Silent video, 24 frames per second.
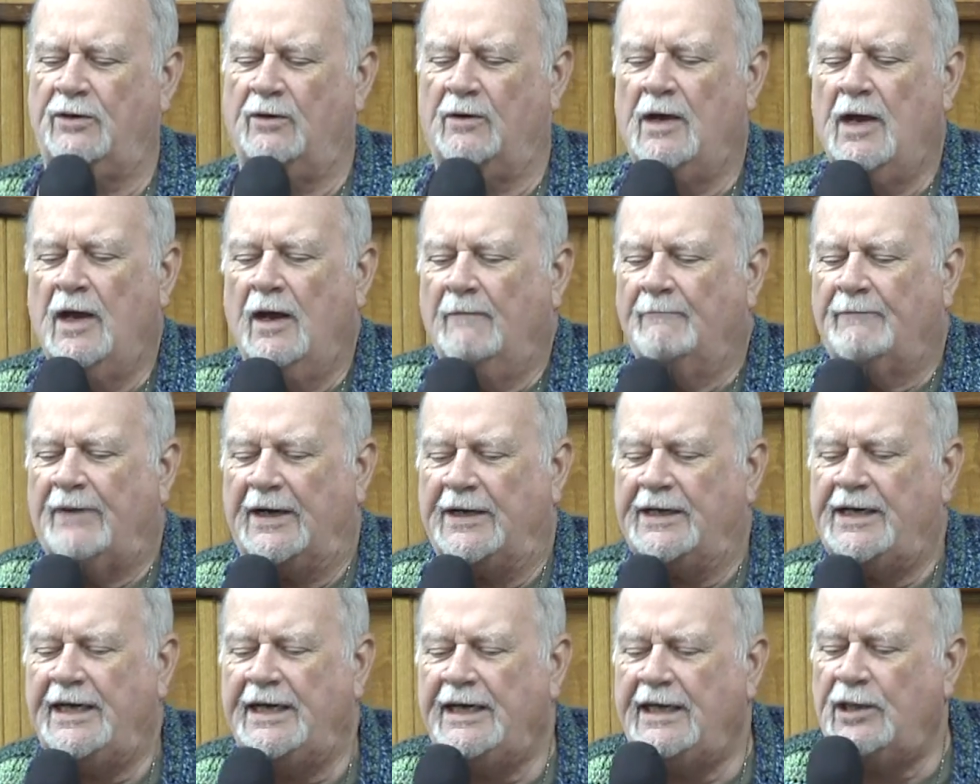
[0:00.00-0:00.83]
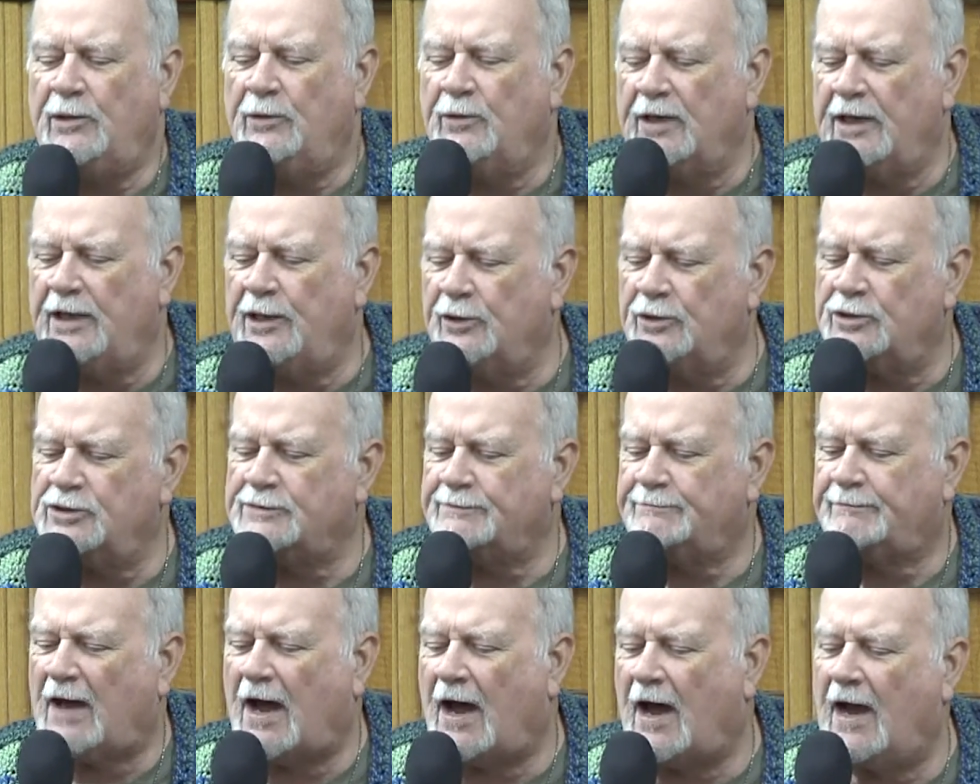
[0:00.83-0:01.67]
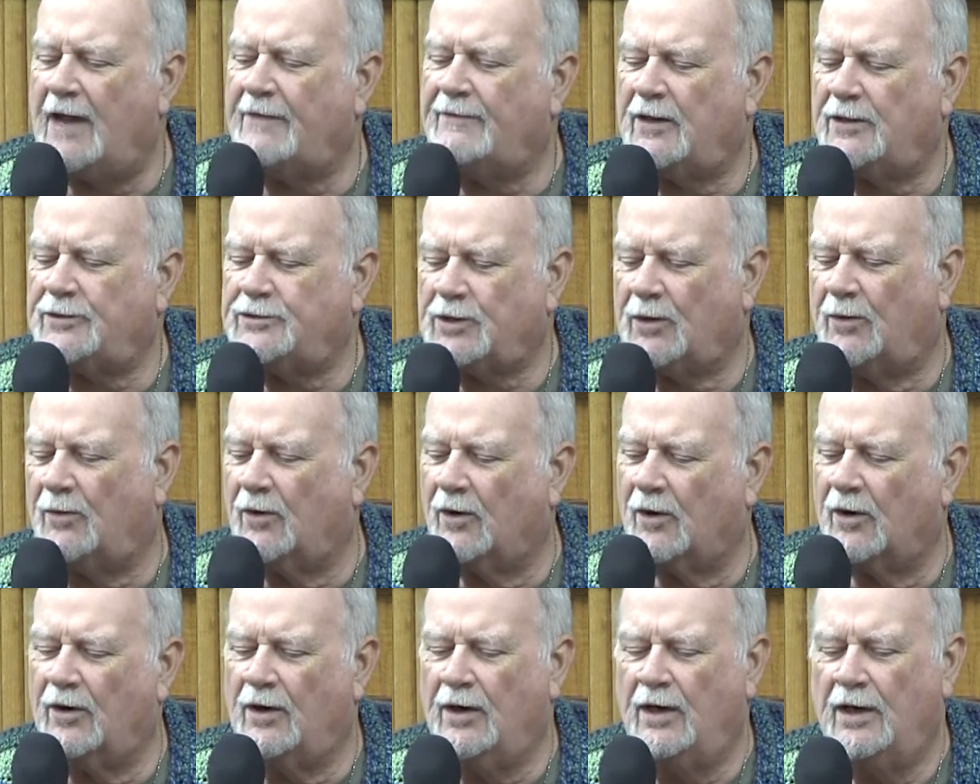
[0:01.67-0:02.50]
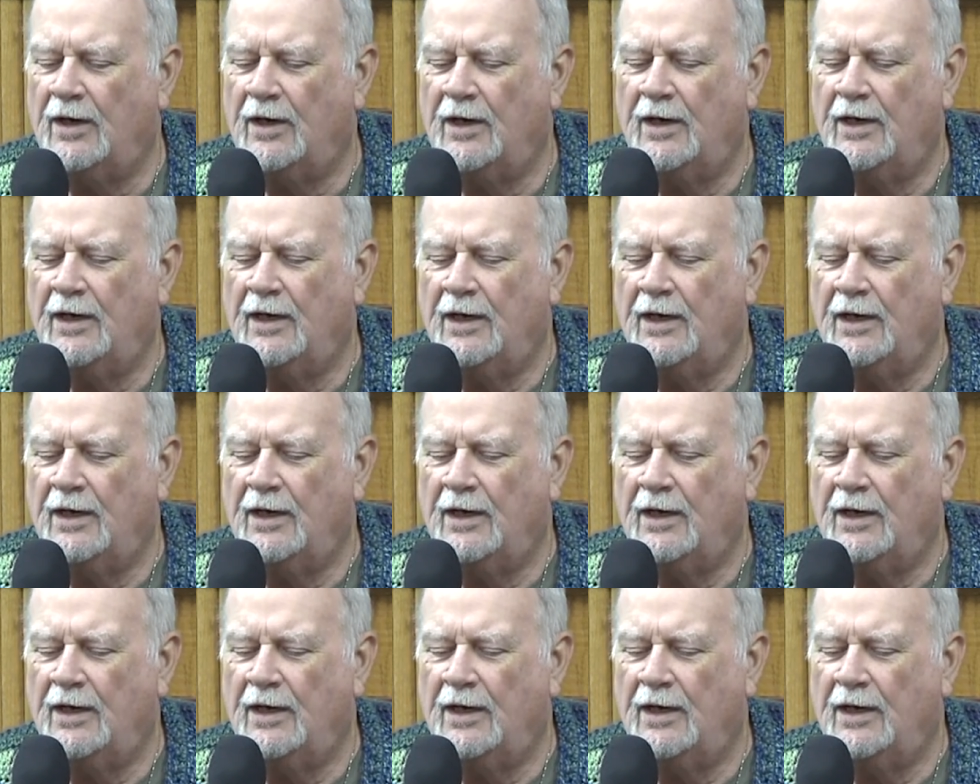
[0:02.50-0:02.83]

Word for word: He's a thief and a robber. Verse 2 But he who